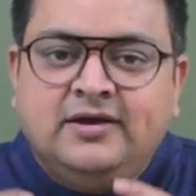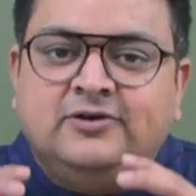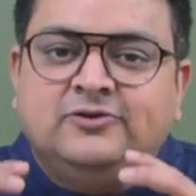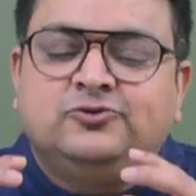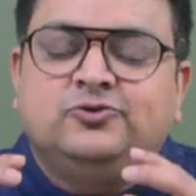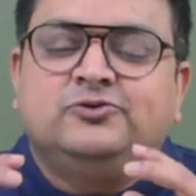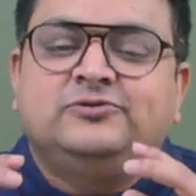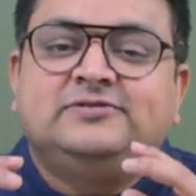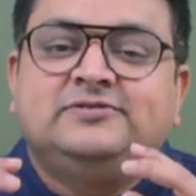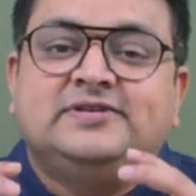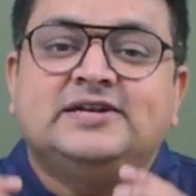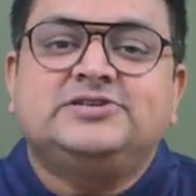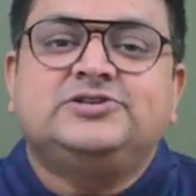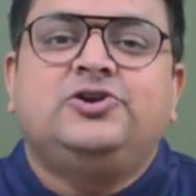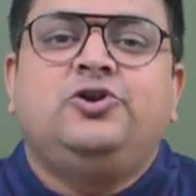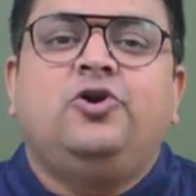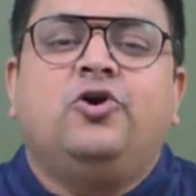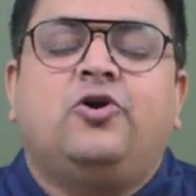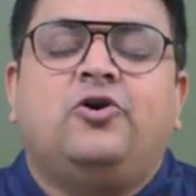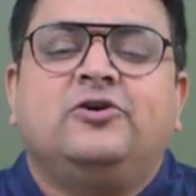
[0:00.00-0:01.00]
So such
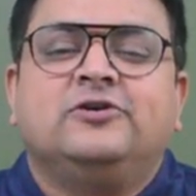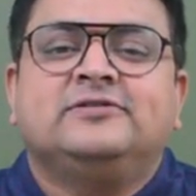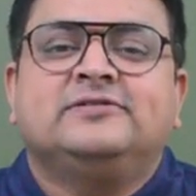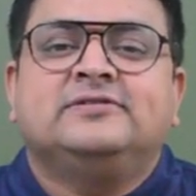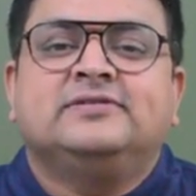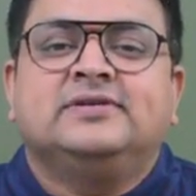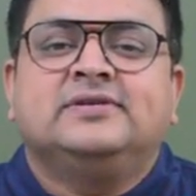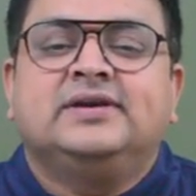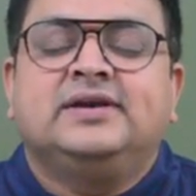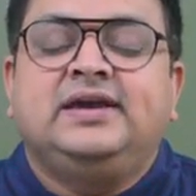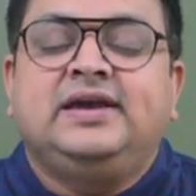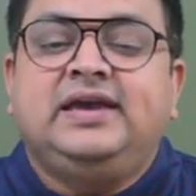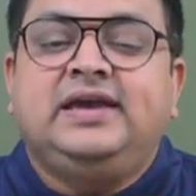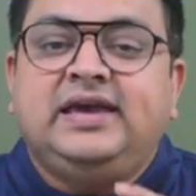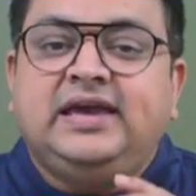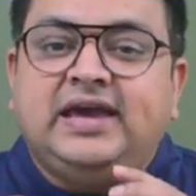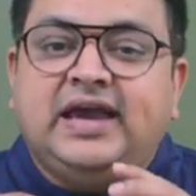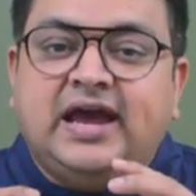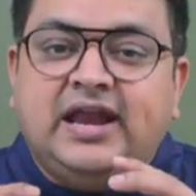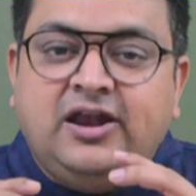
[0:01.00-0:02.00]
loss
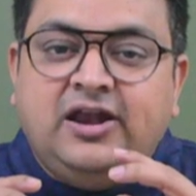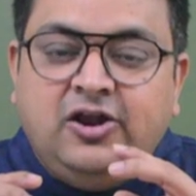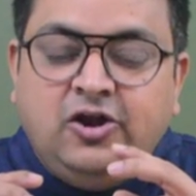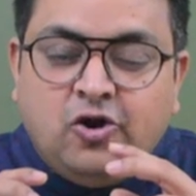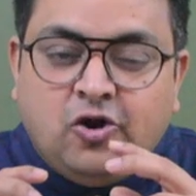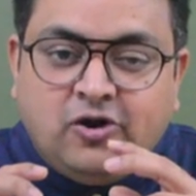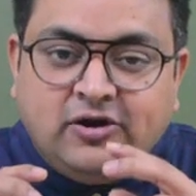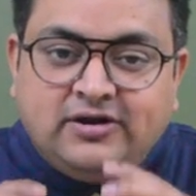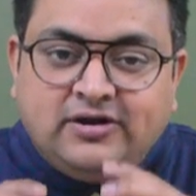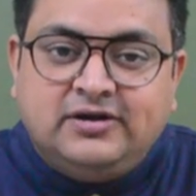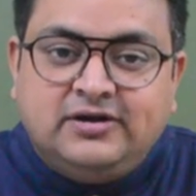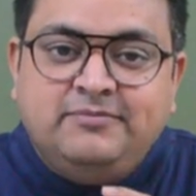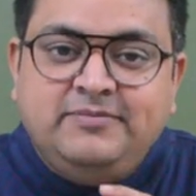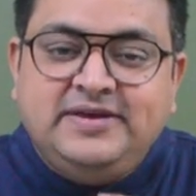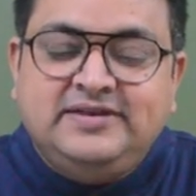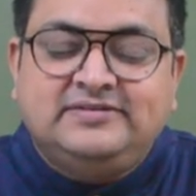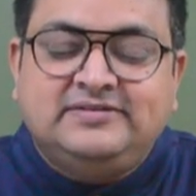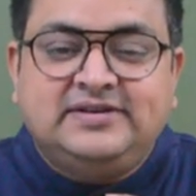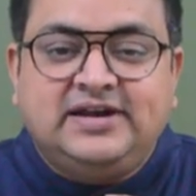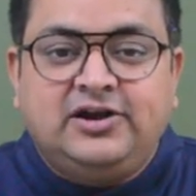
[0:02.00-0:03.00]
cannot
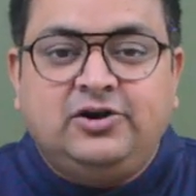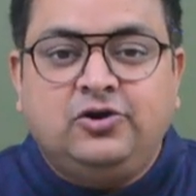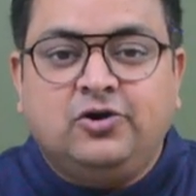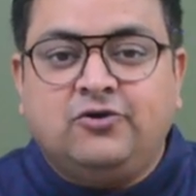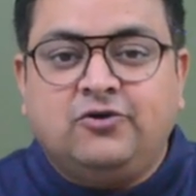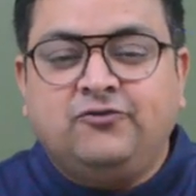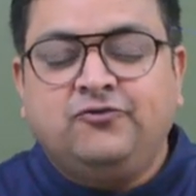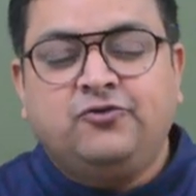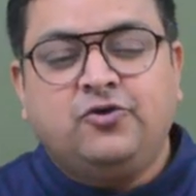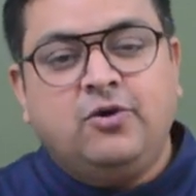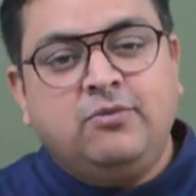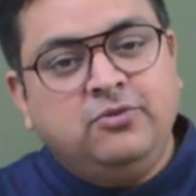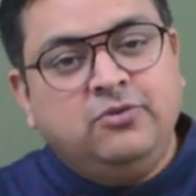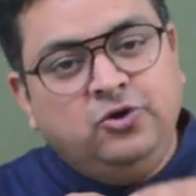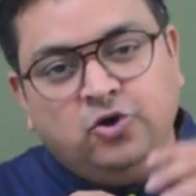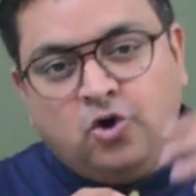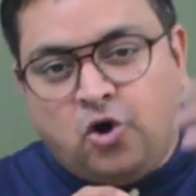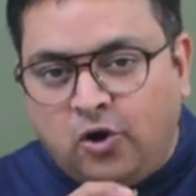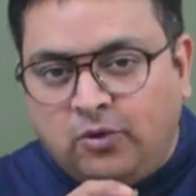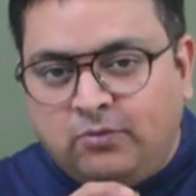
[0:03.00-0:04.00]
be set off
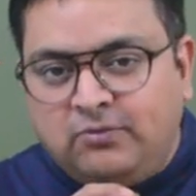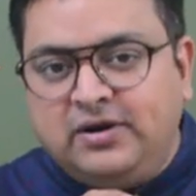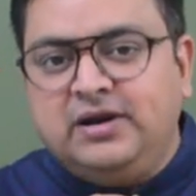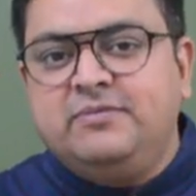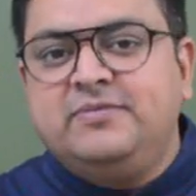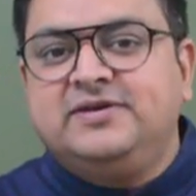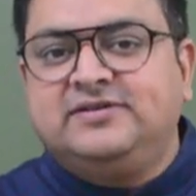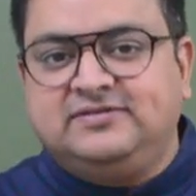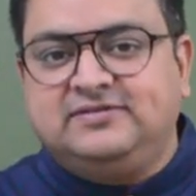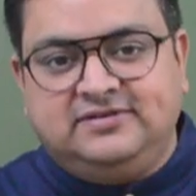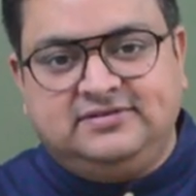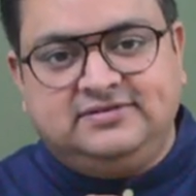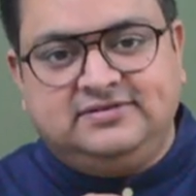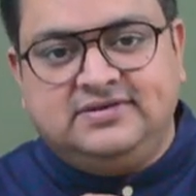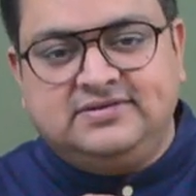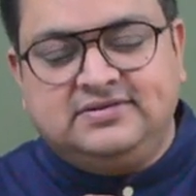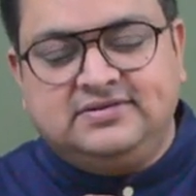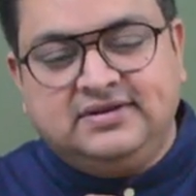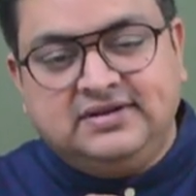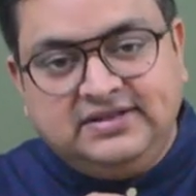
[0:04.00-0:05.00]
from normal
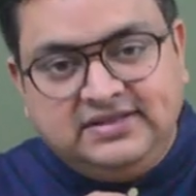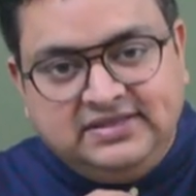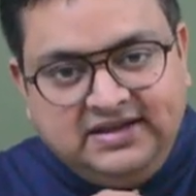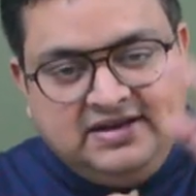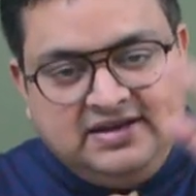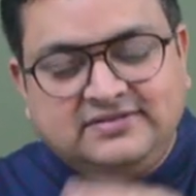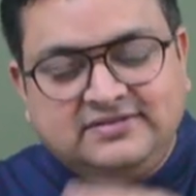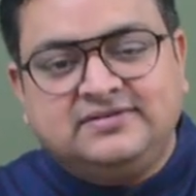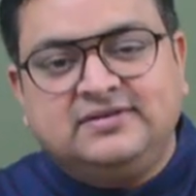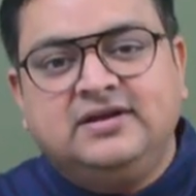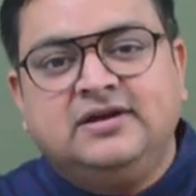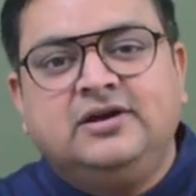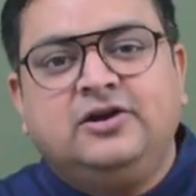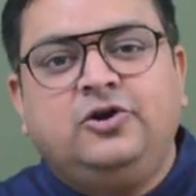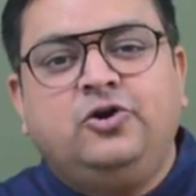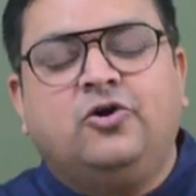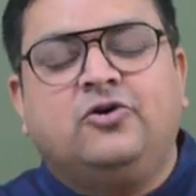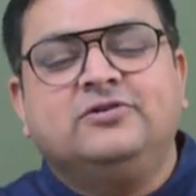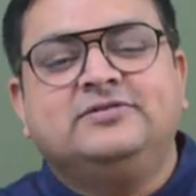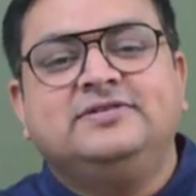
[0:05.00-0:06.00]
businesses. These
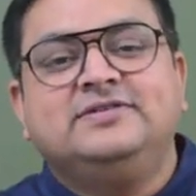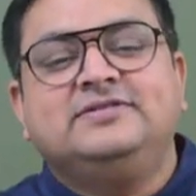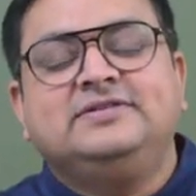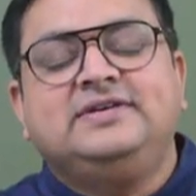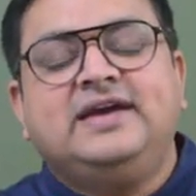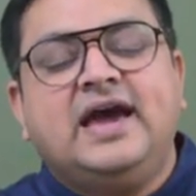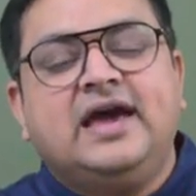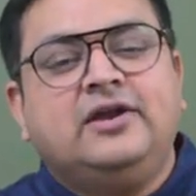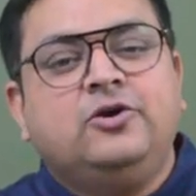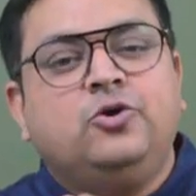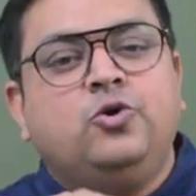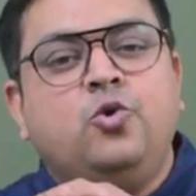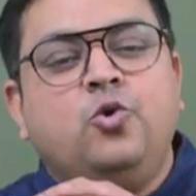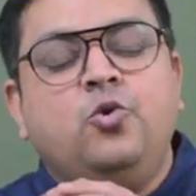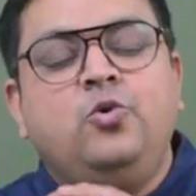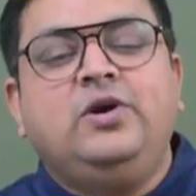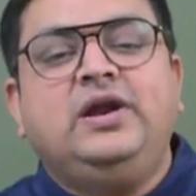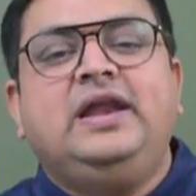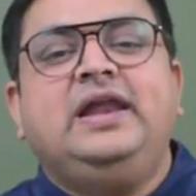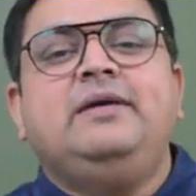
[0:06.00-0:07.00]
losses can
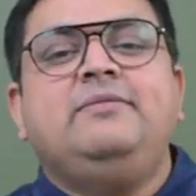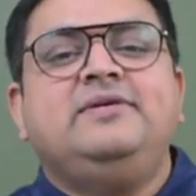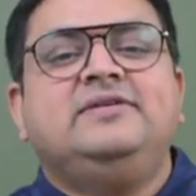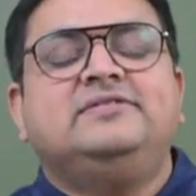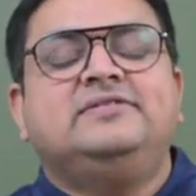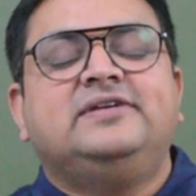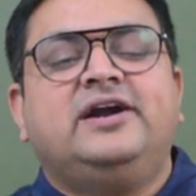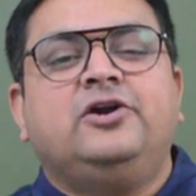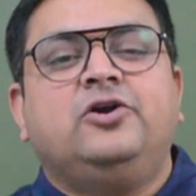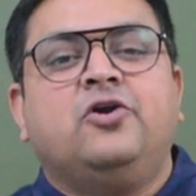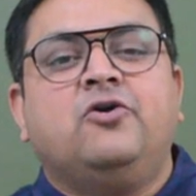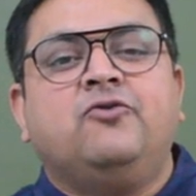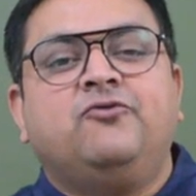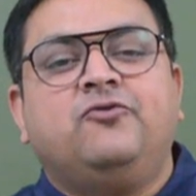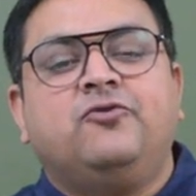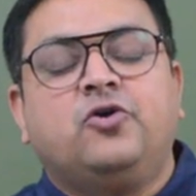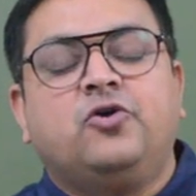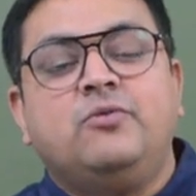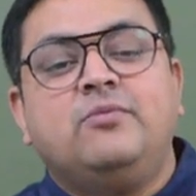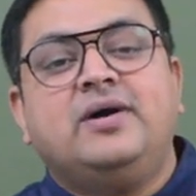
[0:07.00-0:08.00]
only be set off
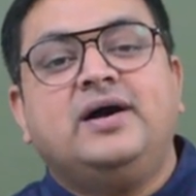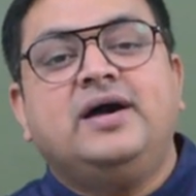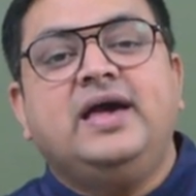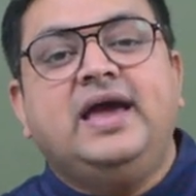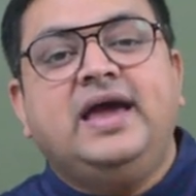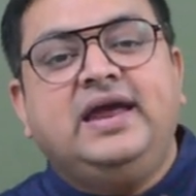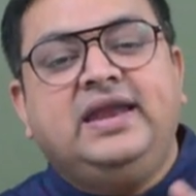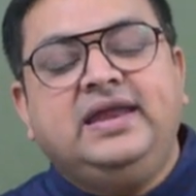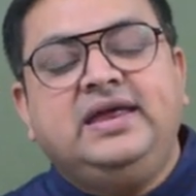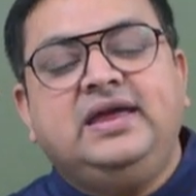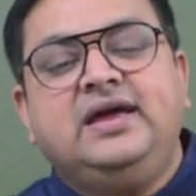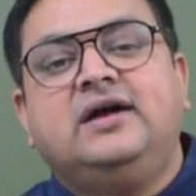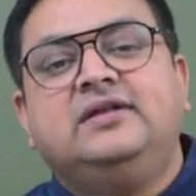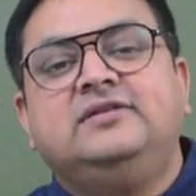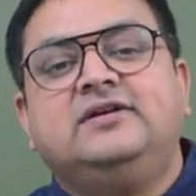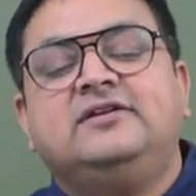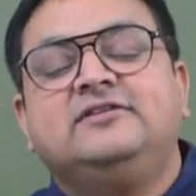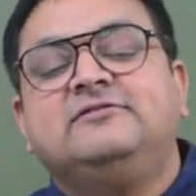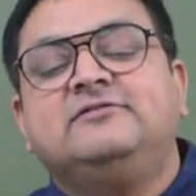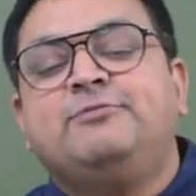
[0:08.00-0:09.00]
from any
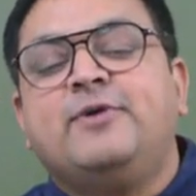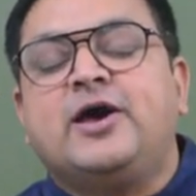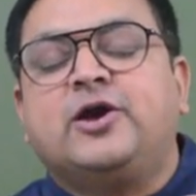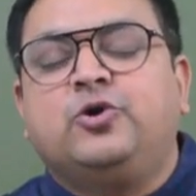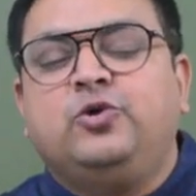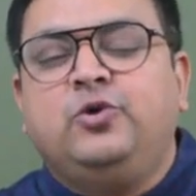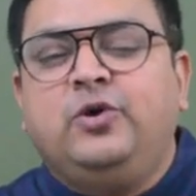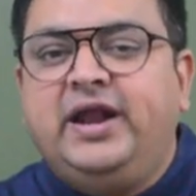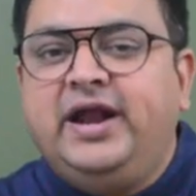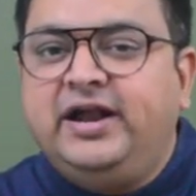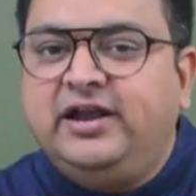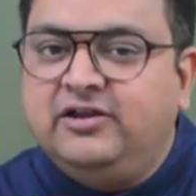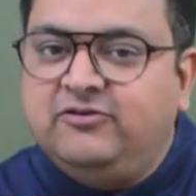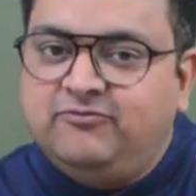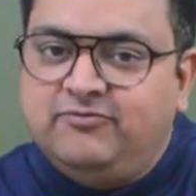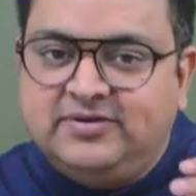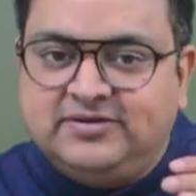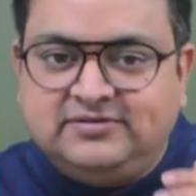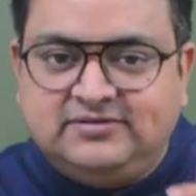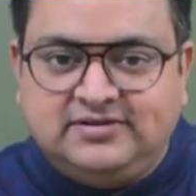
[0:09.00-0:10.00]
other speculative
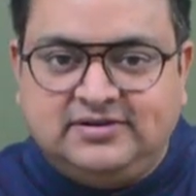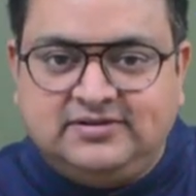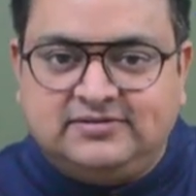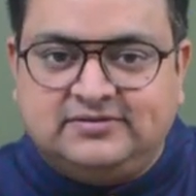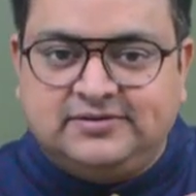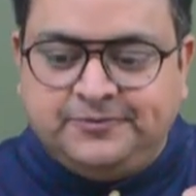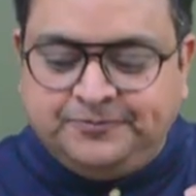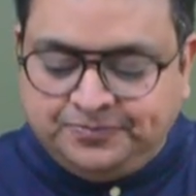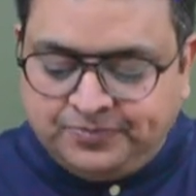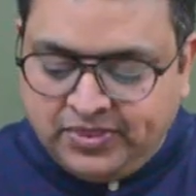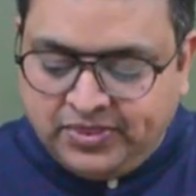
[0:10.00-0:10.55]
business.